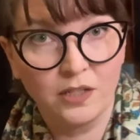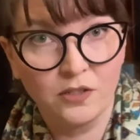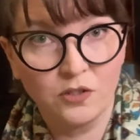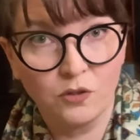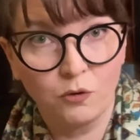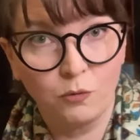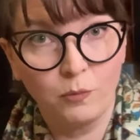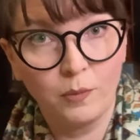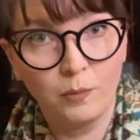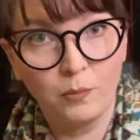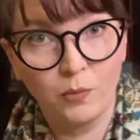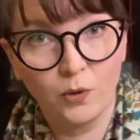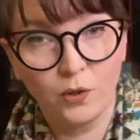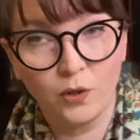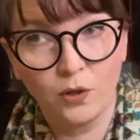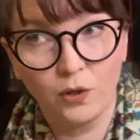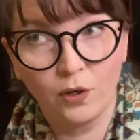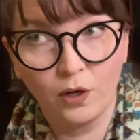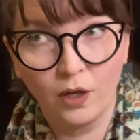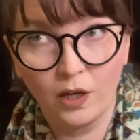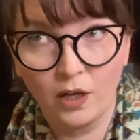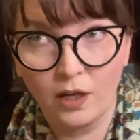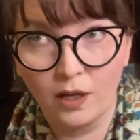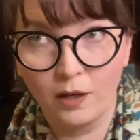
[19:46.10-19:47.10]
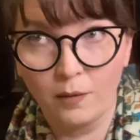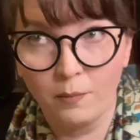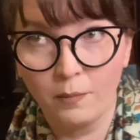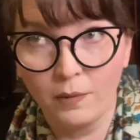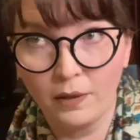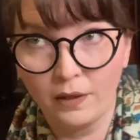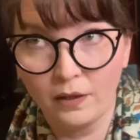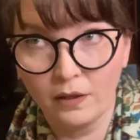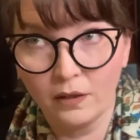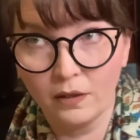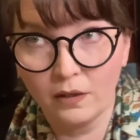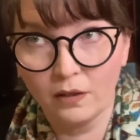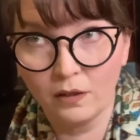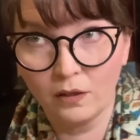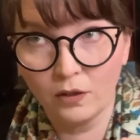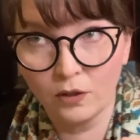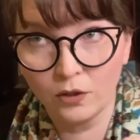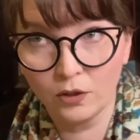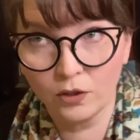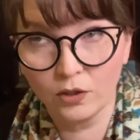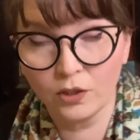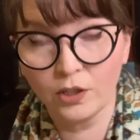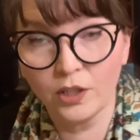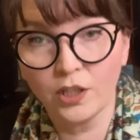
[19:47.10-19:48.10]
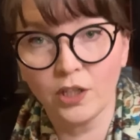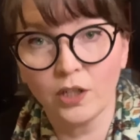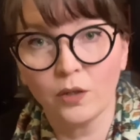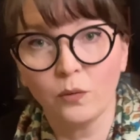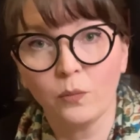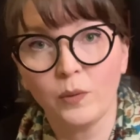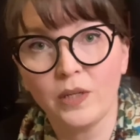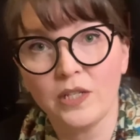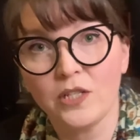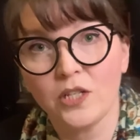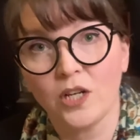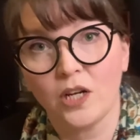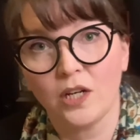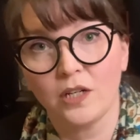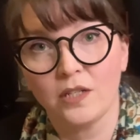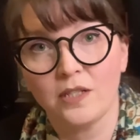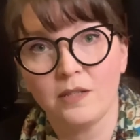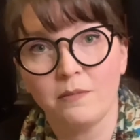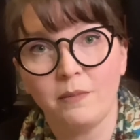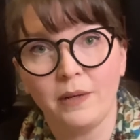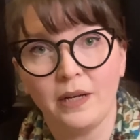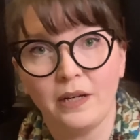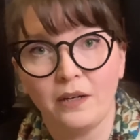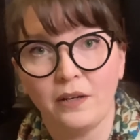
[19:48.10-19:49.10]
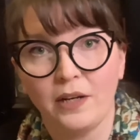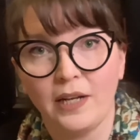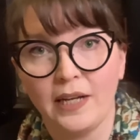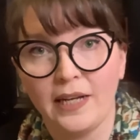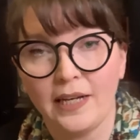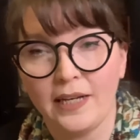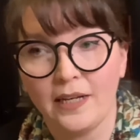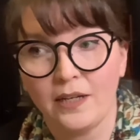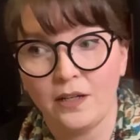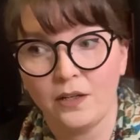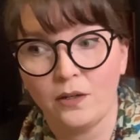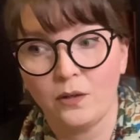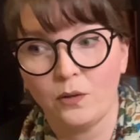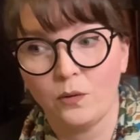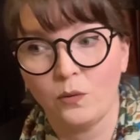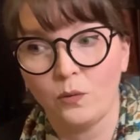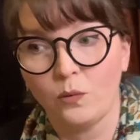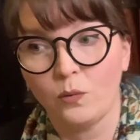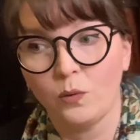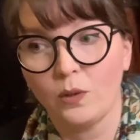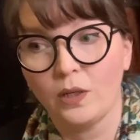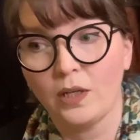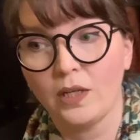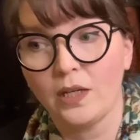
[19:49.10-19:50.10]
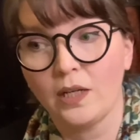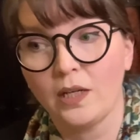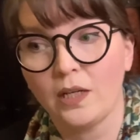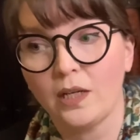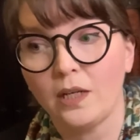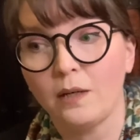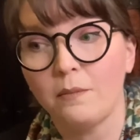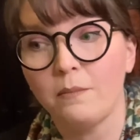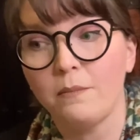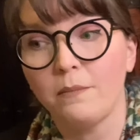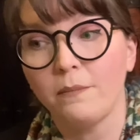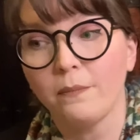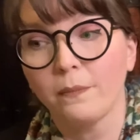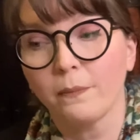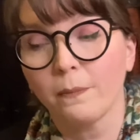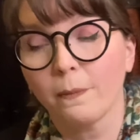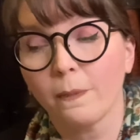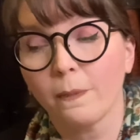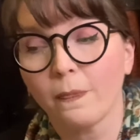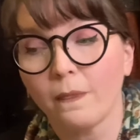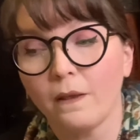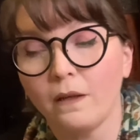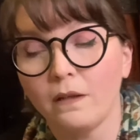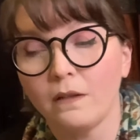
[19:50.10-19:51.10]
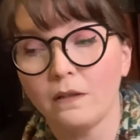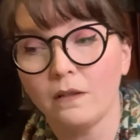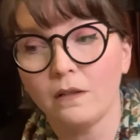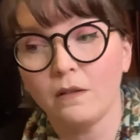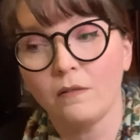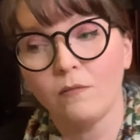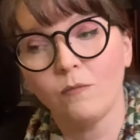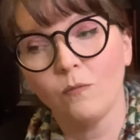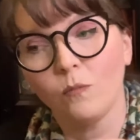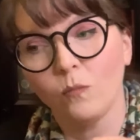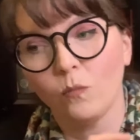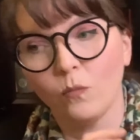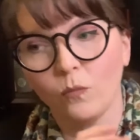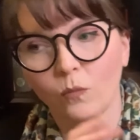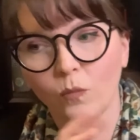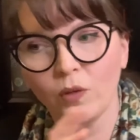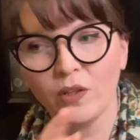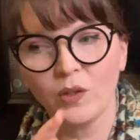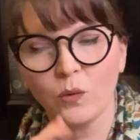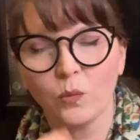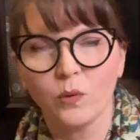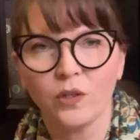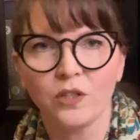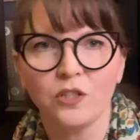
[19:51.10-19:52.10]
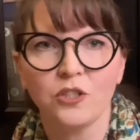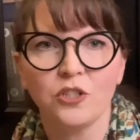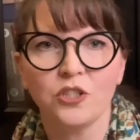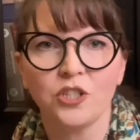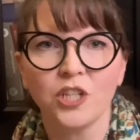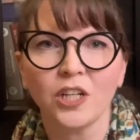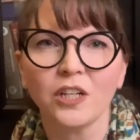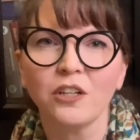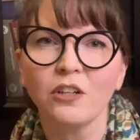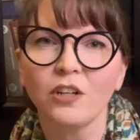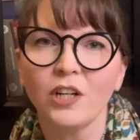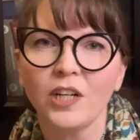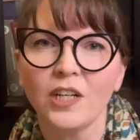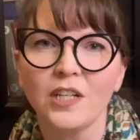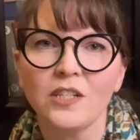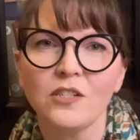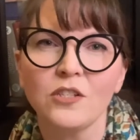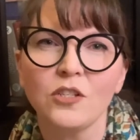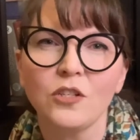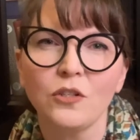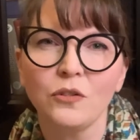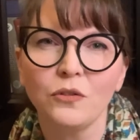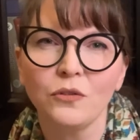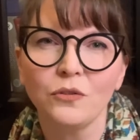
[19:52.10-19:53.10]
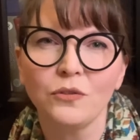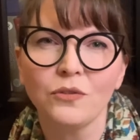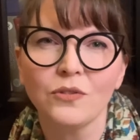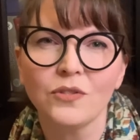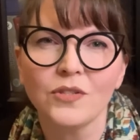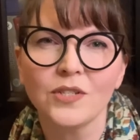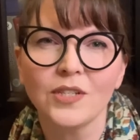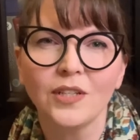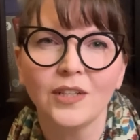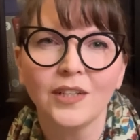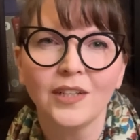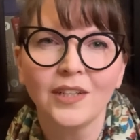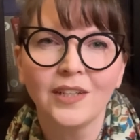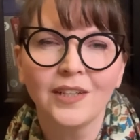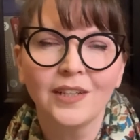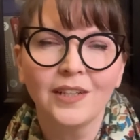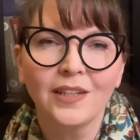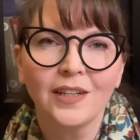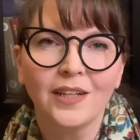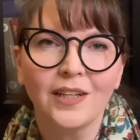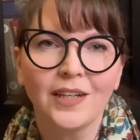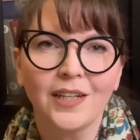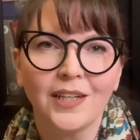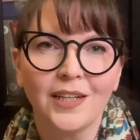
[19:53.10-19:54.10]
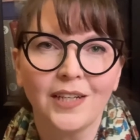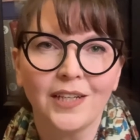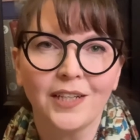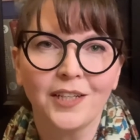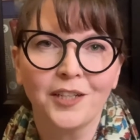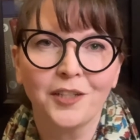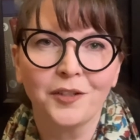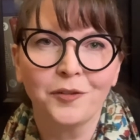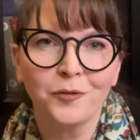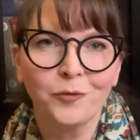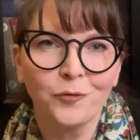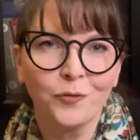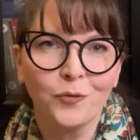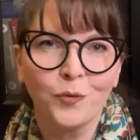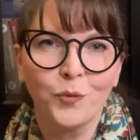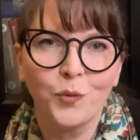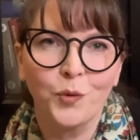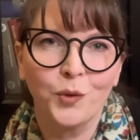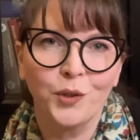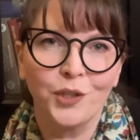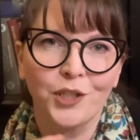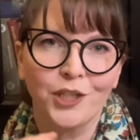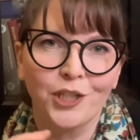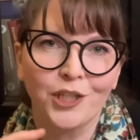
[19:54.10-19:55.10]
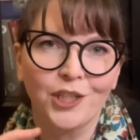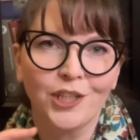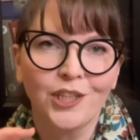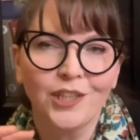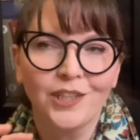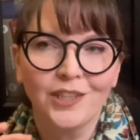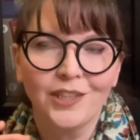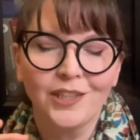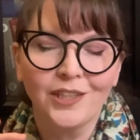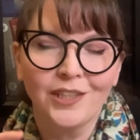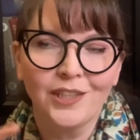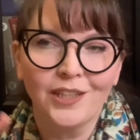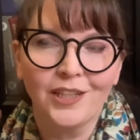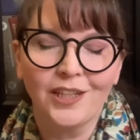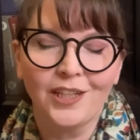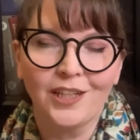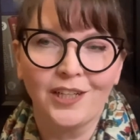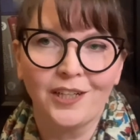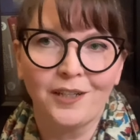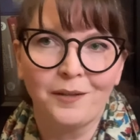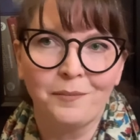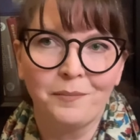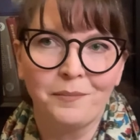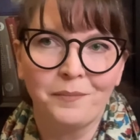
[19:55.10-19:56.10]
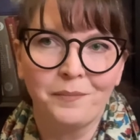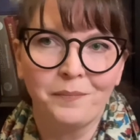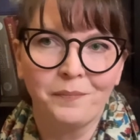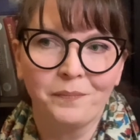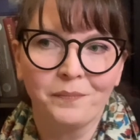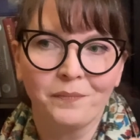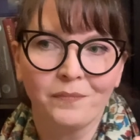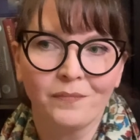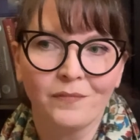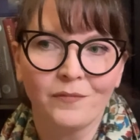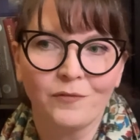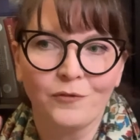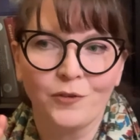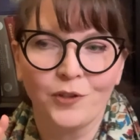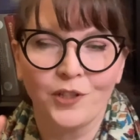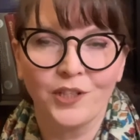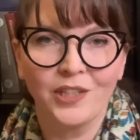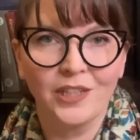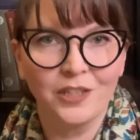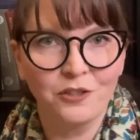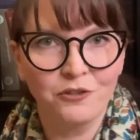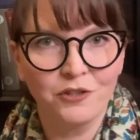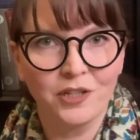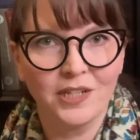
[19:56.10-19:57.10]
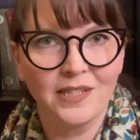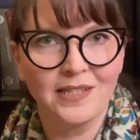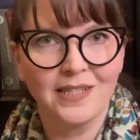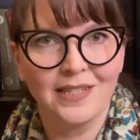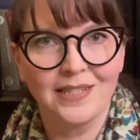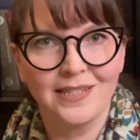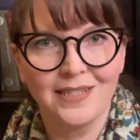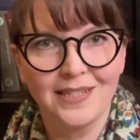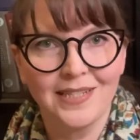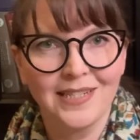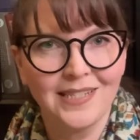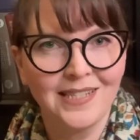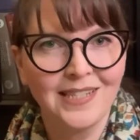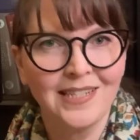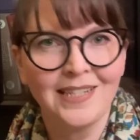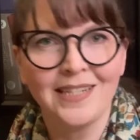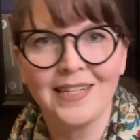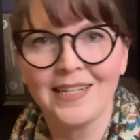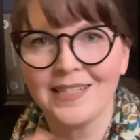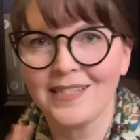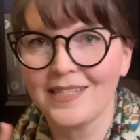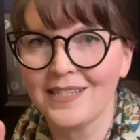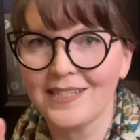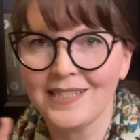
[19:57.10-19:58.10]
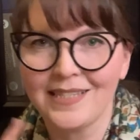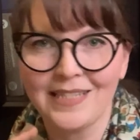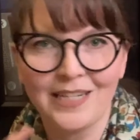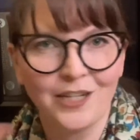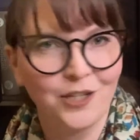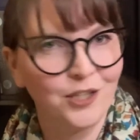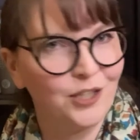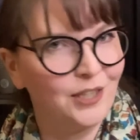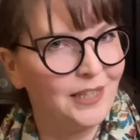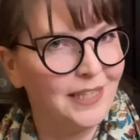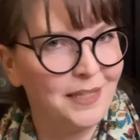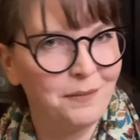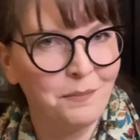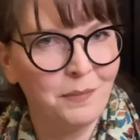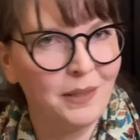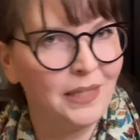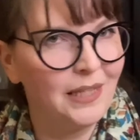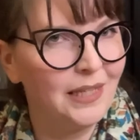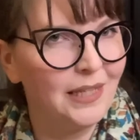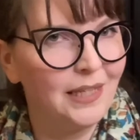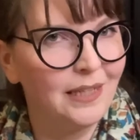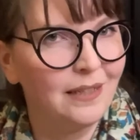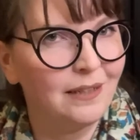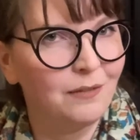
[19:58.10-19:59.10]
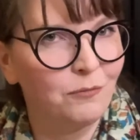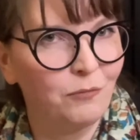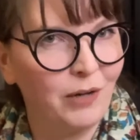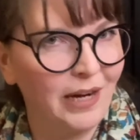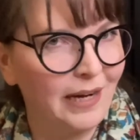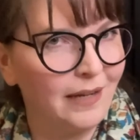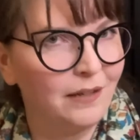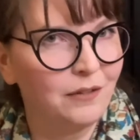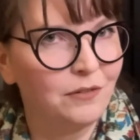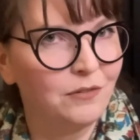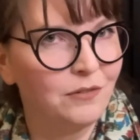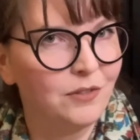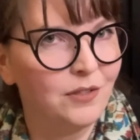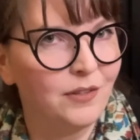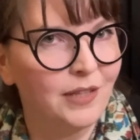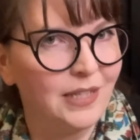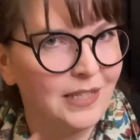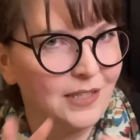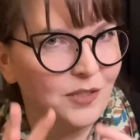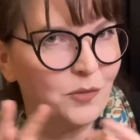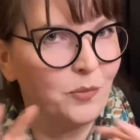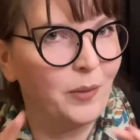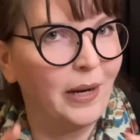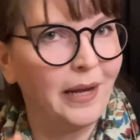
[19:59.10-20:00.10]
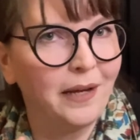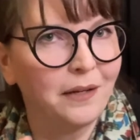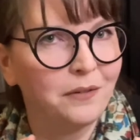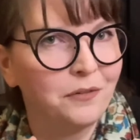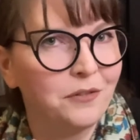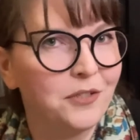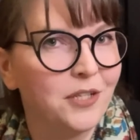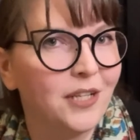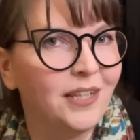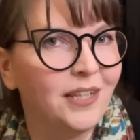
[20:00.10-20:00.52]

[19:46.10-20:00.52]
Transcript: So remember earlier we talked about how when the word chakra is used for For yantras, it doesn't necessarily mean round, that it's round.